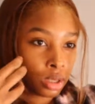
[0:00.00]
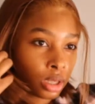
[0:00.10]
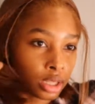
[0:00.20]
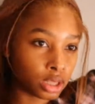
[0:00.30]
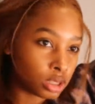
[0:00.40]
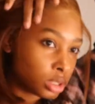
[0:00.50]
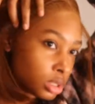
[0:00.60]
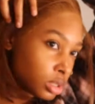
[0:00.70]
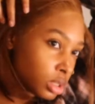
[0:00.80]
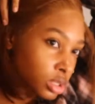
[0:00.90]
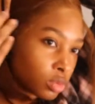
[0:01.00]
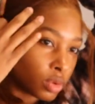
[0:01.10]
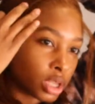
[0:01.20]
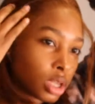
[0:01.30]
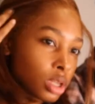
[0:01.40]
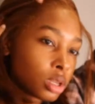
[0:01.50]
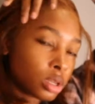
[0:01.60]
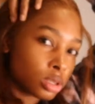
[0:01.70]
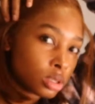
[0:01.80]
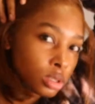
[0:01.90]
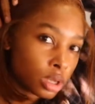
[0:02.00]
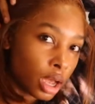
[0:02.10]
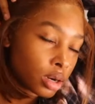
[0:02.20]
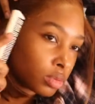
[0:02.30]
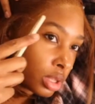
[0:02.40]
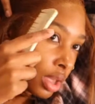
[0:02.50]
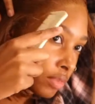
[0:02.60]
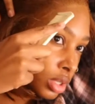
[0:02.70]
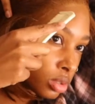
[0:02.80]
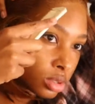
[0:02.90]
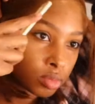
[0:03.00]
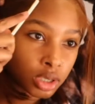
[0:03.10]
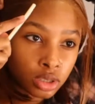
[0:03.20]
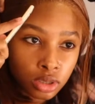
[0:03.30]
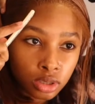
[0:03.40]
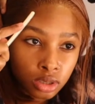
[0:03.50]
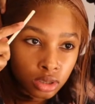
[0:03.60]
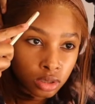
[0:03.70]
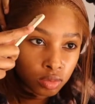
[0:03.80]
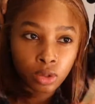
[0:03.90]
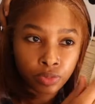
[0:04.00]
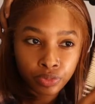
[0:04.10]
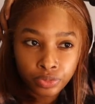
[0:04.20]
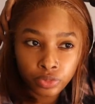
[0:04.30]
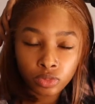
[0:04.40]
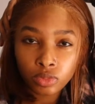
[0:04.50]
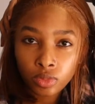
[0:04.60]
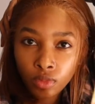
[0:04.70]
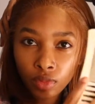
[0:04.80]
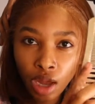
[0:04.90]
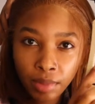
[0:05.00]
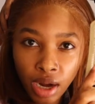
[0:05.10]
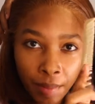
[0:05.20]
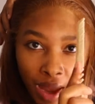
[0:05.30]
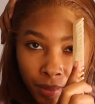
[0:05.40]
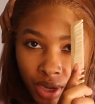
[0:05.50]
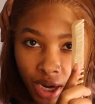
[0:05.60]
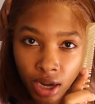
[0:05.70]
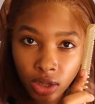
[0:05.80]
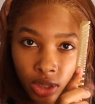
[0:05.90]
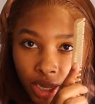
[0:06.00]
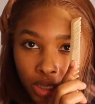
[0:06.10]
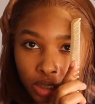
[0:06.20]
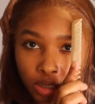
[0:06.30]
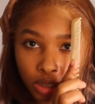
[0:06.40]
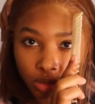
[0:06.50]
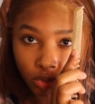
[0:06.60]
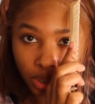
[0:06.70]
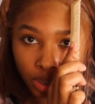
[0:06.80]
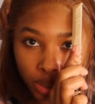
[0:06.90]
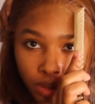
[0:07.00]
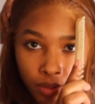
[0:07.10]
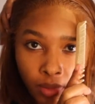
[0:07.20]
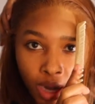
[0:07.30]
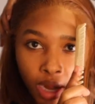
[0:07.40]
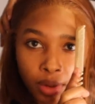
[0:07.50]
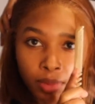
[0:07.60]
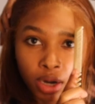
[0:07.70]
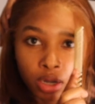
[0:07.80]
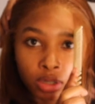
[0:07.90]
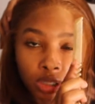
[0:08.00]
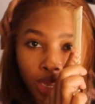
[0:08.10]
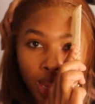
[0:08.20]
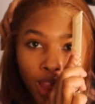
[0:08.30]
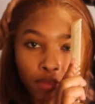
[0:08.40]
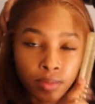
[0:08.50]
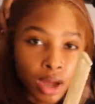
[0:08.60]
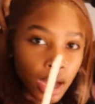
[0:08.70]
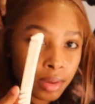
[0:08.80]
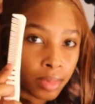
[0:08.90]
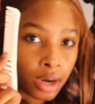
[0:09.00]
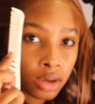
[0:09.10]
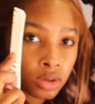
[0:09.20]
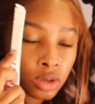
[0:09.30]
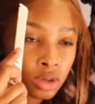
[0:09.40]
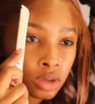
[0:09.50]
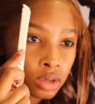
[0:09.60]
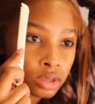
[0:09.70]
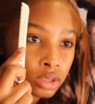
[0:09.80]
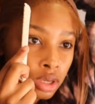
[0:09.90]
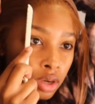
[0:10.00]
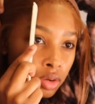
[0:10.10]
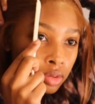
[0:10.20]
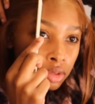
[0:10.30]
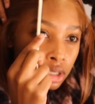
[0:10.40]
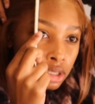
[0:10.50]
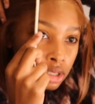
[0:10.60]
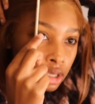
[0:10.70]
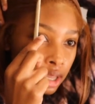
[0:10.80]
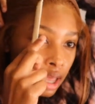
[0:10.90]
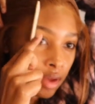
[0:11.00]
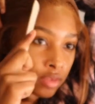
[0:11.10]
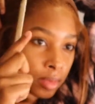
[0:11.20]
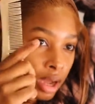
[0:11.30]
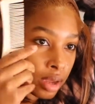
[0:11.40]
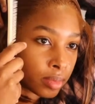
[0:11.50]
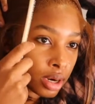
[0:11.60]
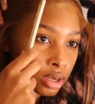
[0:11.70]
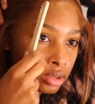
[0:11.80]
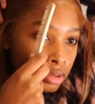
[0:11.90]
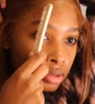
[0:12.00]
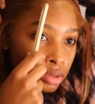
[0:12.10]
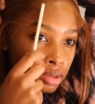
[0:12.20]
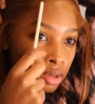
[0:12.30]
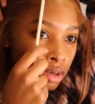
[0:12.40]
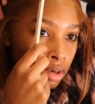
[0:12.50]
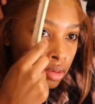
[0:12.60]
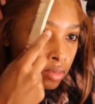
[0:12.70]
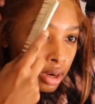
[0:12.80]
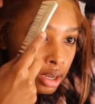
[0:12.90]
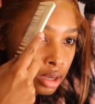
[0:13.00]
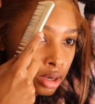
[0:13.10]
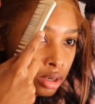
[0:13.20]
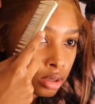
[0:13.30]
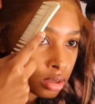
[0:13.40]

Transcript: Like this wig, I don't really have to do too much. I'm gonna map it out. Like this is where my eyebrow is, like half of my eyebrow. So this is like half of my eyebrow right here.